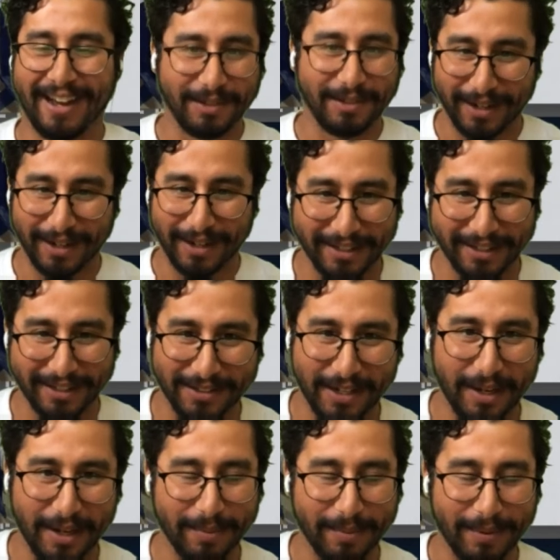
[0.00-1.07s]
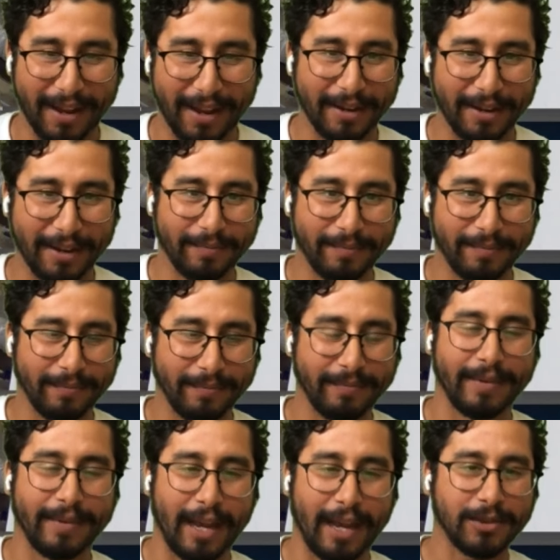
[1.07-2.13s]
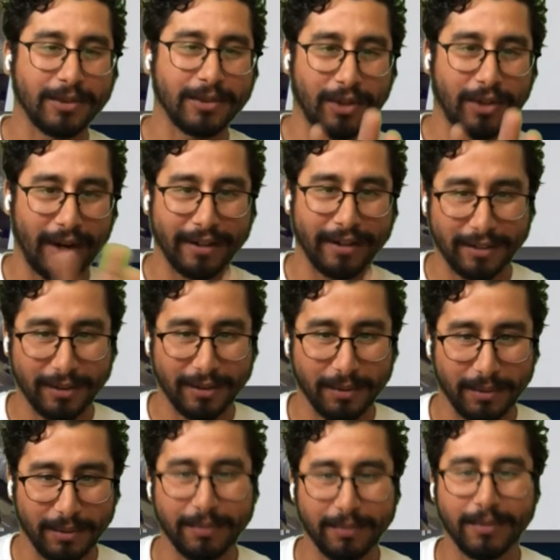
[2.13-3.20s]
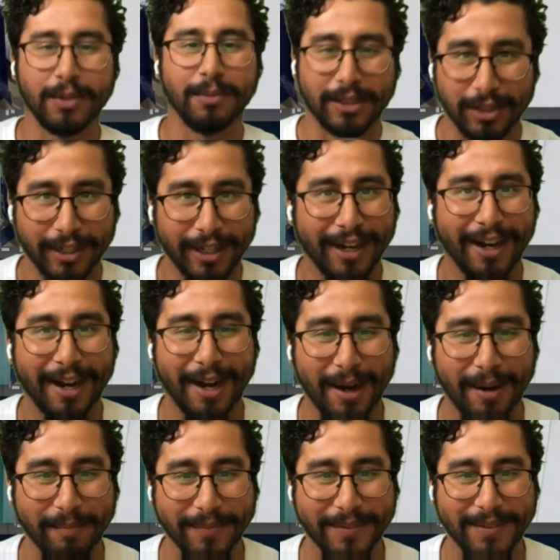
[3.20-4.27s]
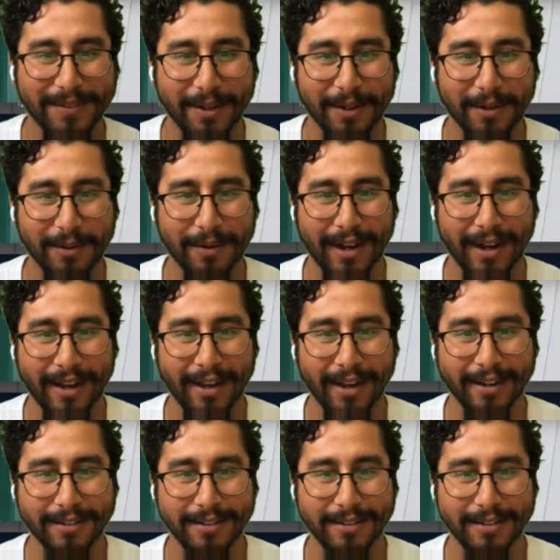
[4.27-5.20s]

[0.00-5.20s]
I do not like the shape. I was trying to do too much. So I